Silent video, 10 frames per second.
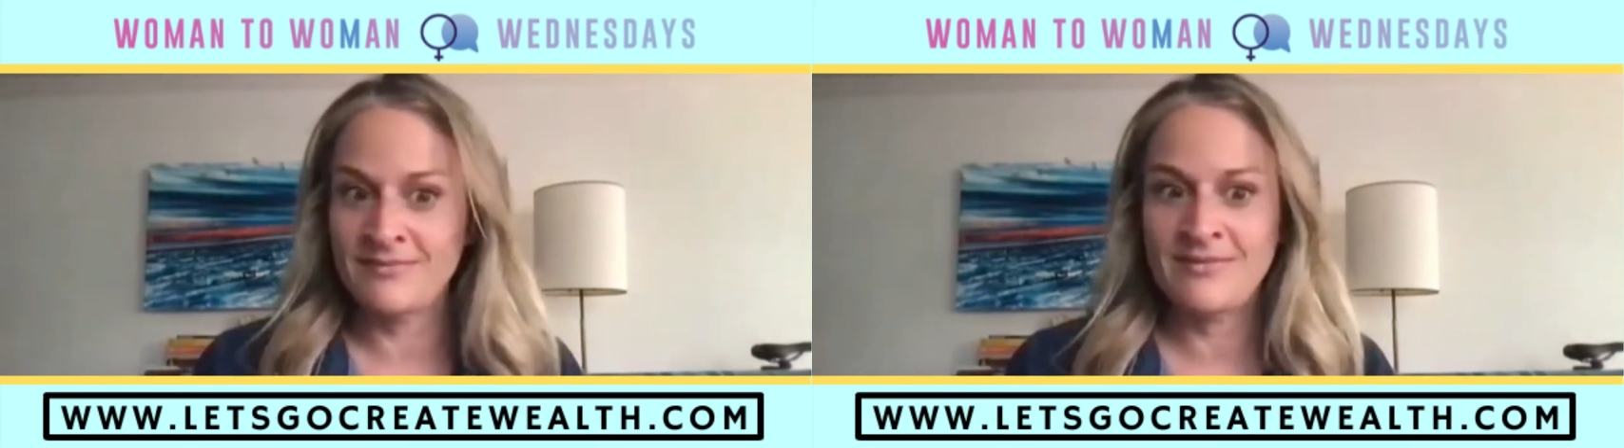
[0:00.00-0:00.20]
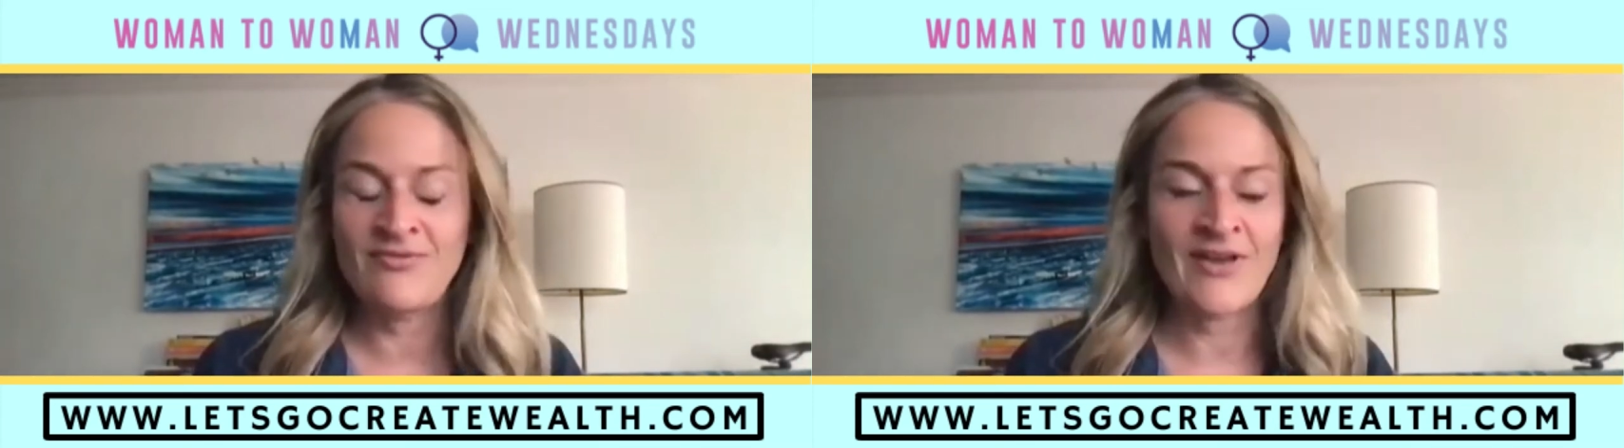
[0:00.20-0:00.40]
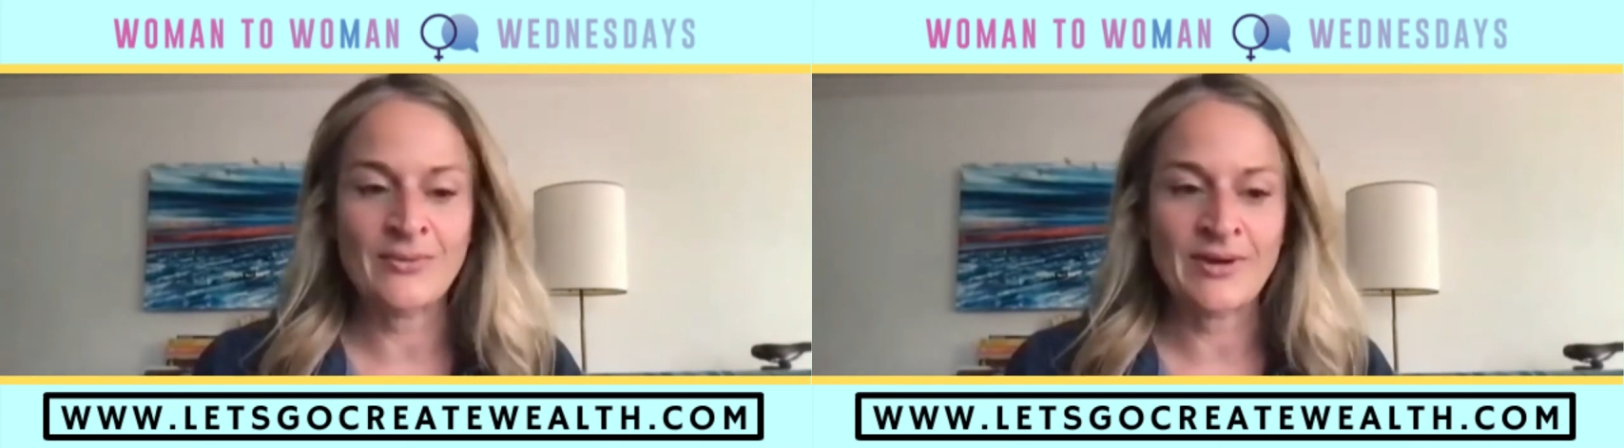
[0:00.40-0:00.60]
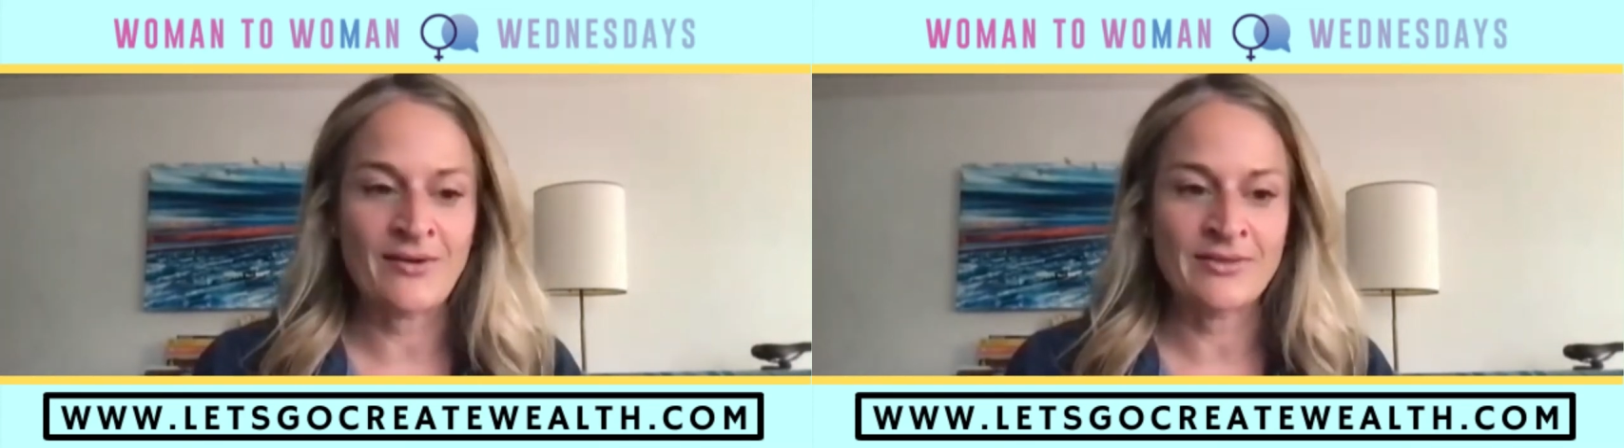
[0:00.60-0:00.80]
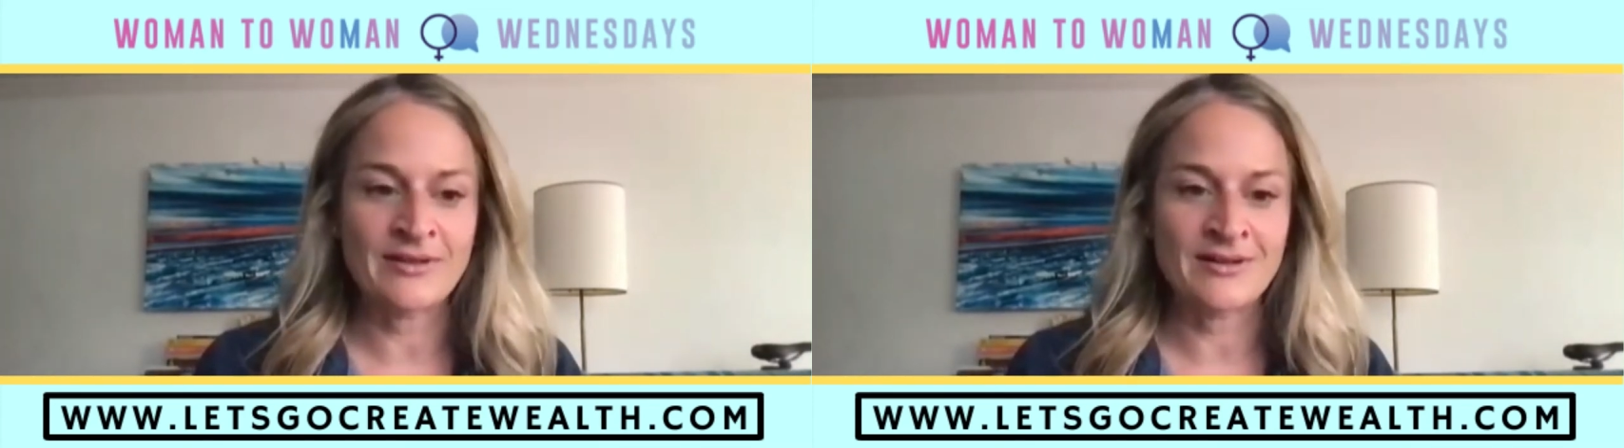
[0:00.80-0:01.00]
if anyone
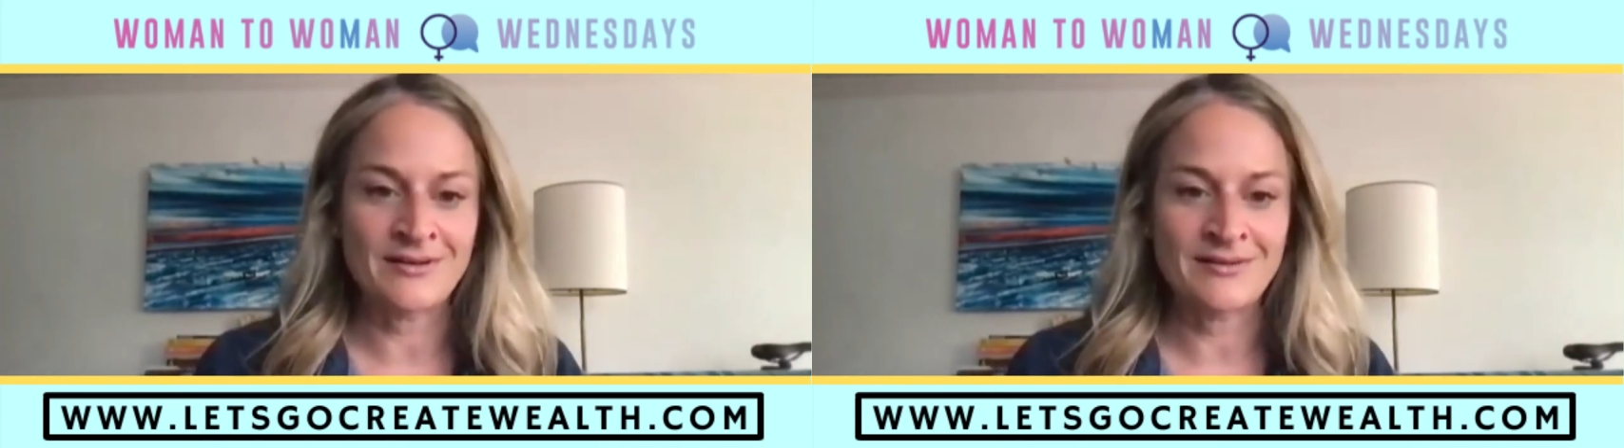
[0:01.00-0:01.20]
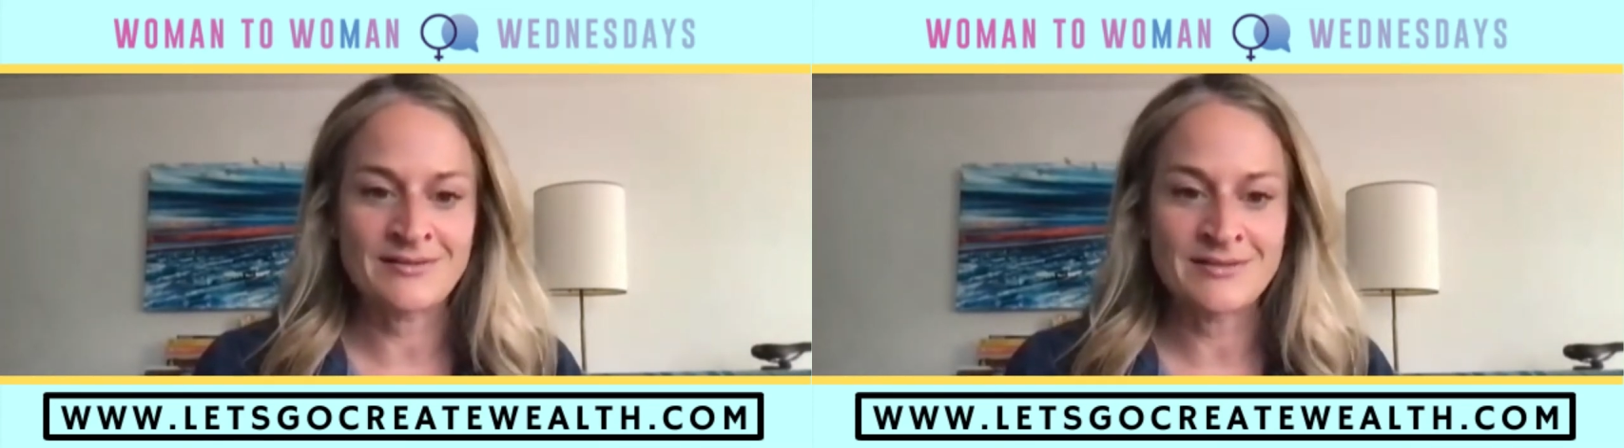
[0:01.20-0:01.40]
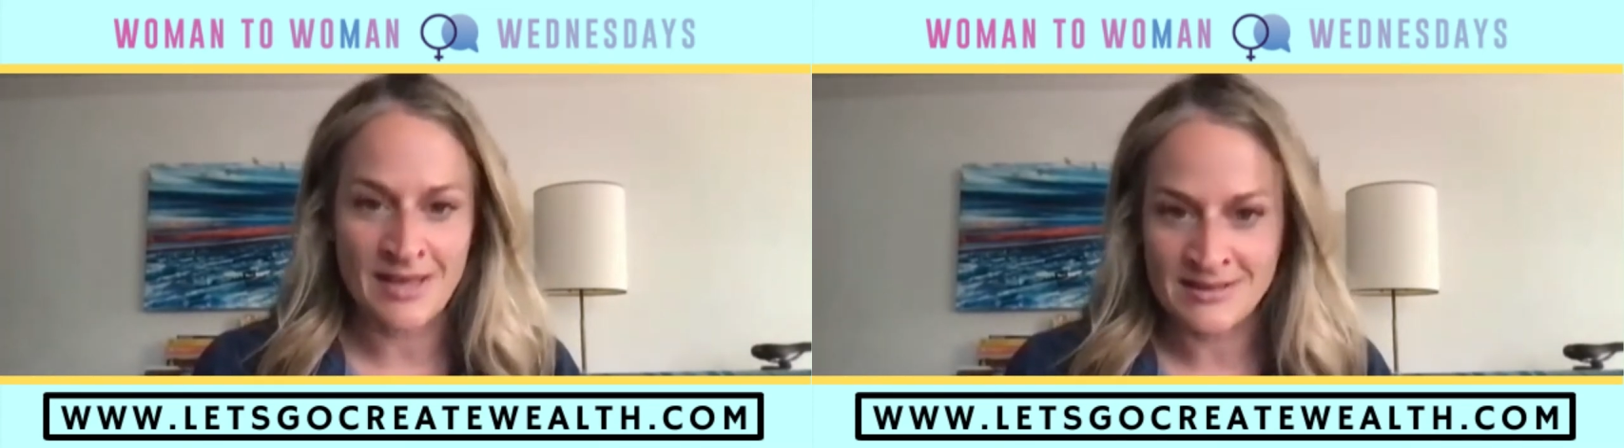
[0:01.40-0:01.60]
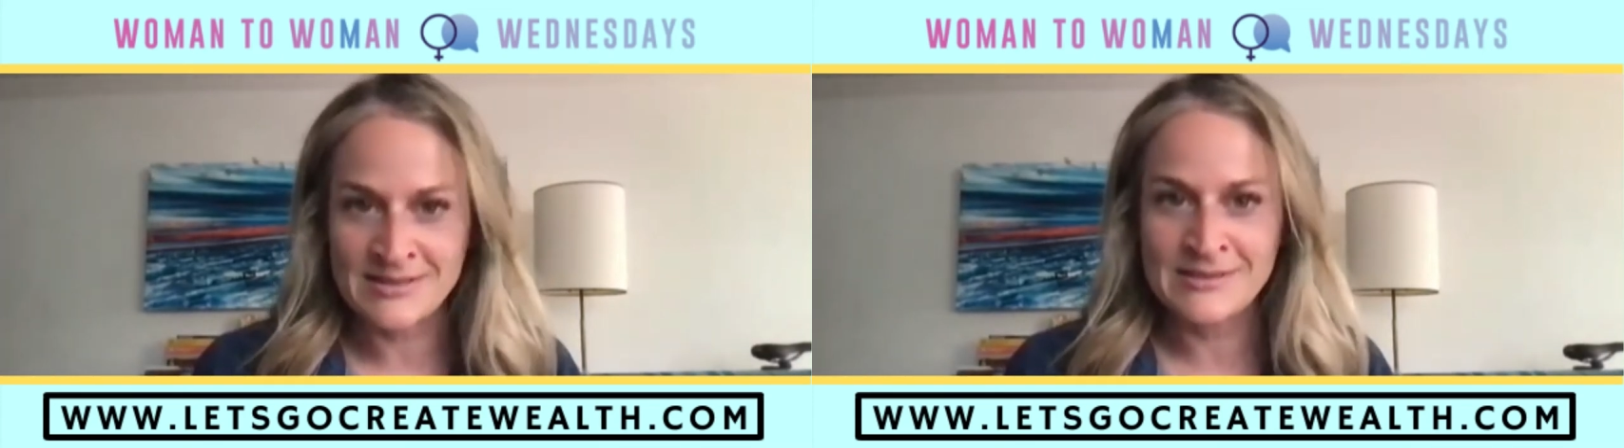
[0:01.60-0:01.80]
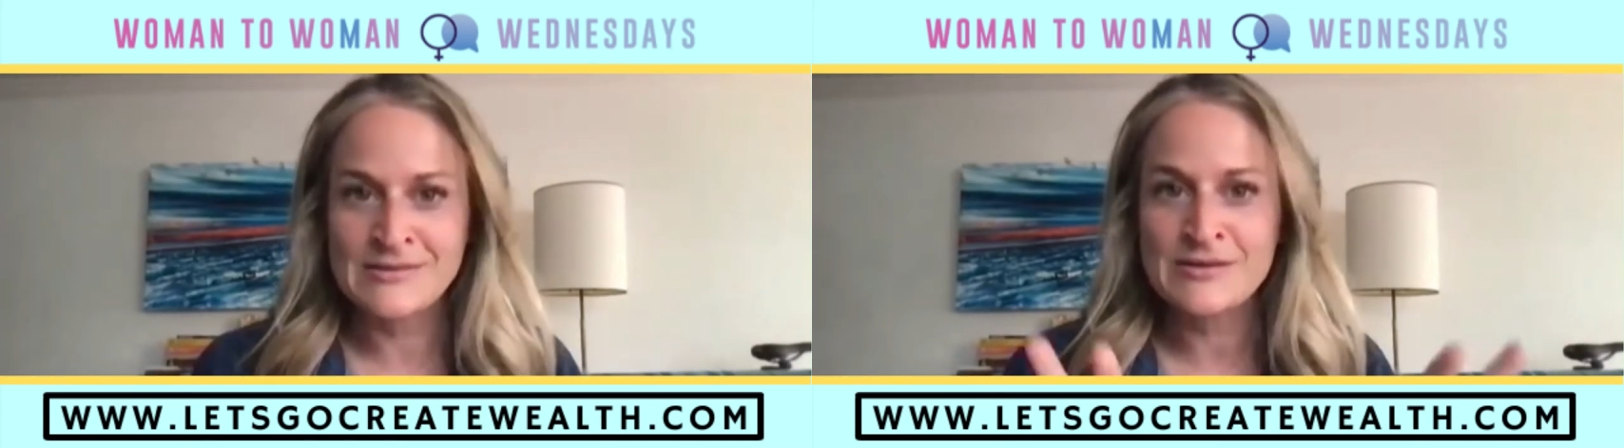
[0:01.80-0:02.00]
out there
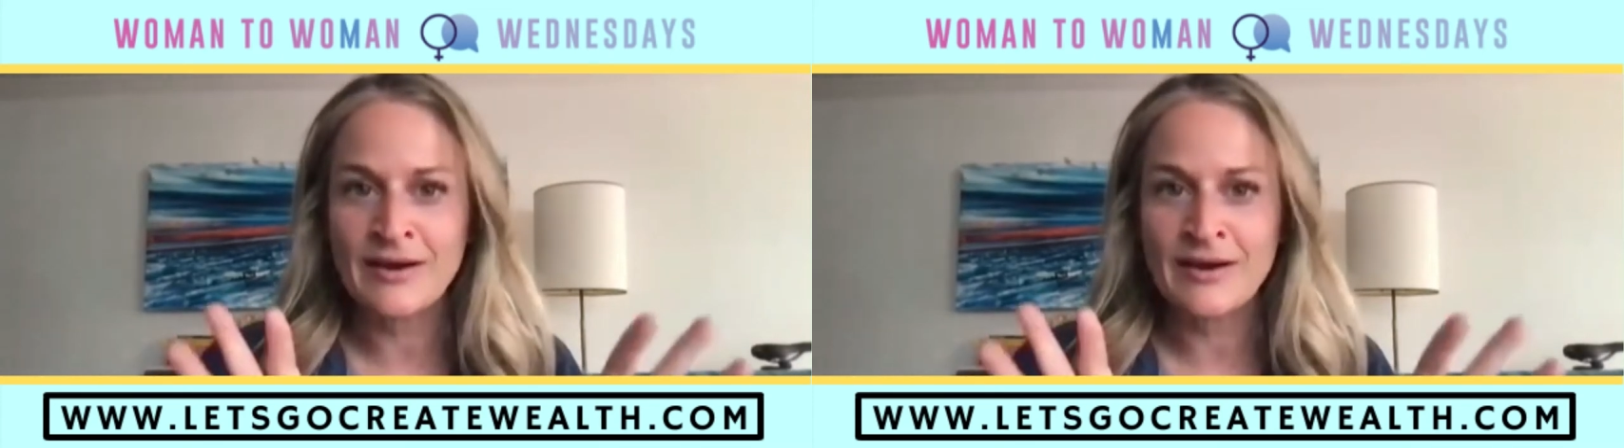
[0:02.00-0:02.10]
does,